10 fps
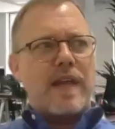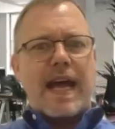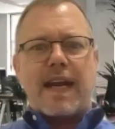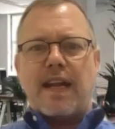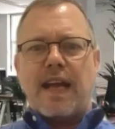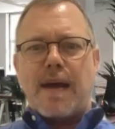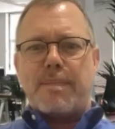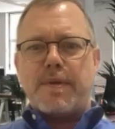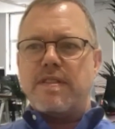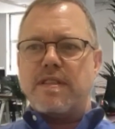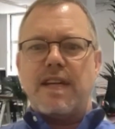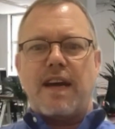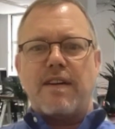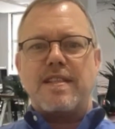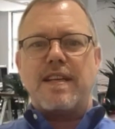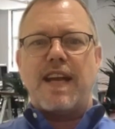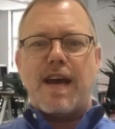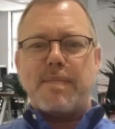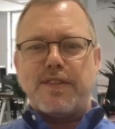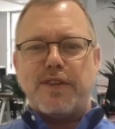that happens, and how does that
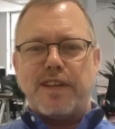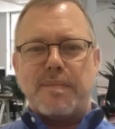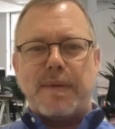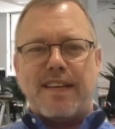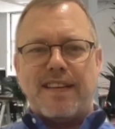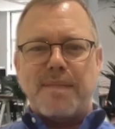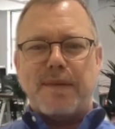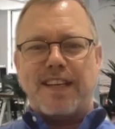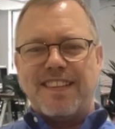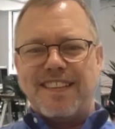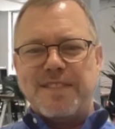happen during a pandemic?